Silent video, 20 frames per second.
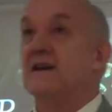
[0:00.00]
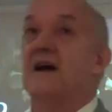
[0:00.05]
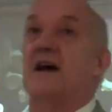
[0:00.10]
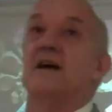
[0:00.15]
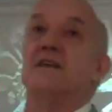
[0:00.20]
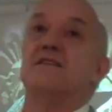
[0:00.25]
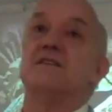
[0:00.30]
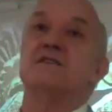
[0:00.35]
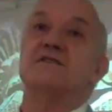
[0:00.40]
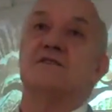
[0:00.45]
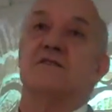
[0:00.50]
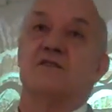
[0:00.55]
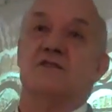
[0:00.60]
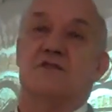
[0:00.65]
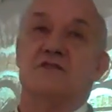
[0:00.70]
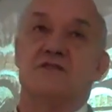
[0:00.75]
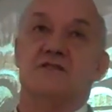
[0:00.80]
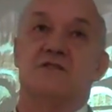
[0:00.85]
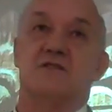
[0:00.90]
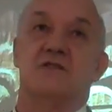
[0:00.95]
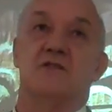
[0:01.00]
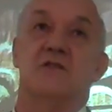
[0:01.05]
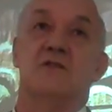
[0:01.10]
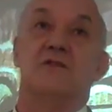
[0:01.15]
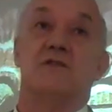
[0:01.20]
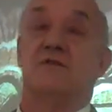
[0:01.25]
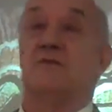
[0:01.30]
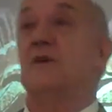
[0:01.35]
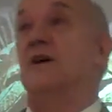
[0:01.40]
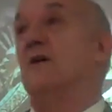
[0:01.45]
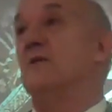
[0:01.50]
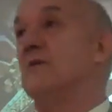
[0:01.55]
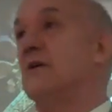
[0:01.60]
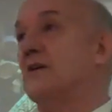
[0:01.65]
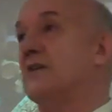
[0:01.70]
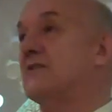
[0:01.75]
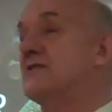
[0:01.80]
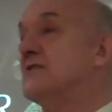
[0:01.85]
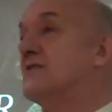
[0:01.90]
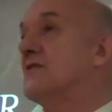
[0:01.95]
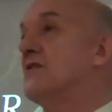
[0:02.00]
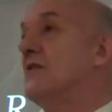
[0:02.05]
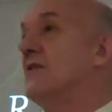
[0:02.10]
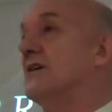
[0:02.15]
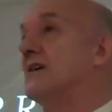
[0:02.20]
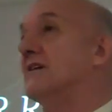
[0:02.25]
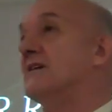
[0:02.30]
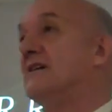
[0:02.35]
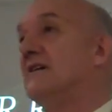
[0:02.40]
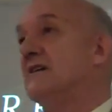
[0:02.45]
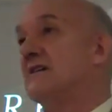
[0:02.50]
And this of course is called, well, what can you call it?